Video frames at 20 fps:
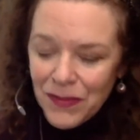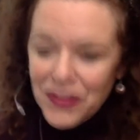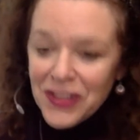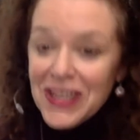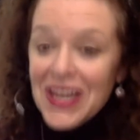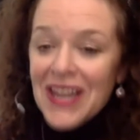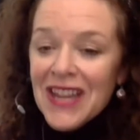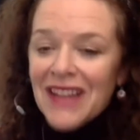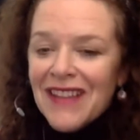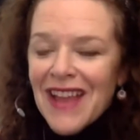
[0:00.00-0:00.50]

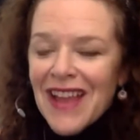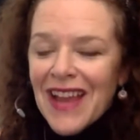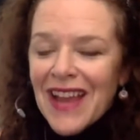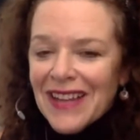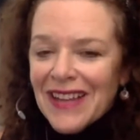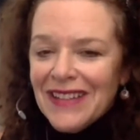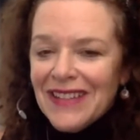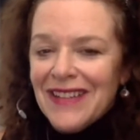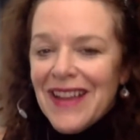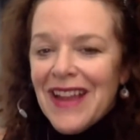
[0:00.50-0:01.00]
seeing
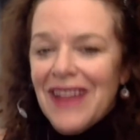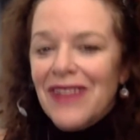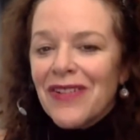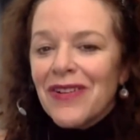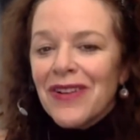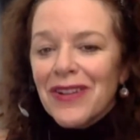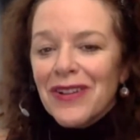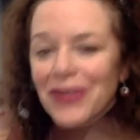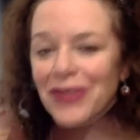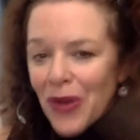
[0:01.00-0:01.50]
that
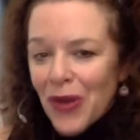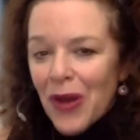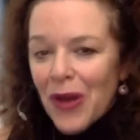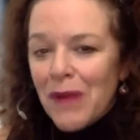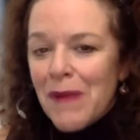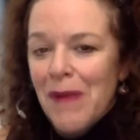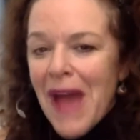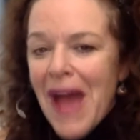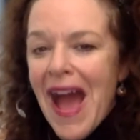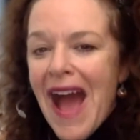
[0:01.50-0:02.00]
container is
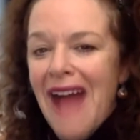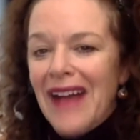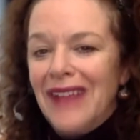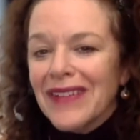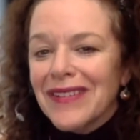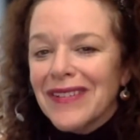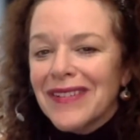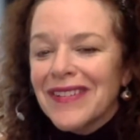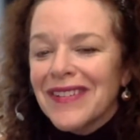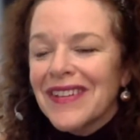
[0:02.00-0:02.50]
long
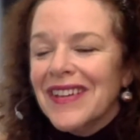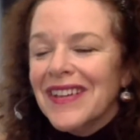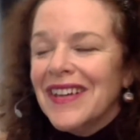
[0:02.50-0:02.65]
past.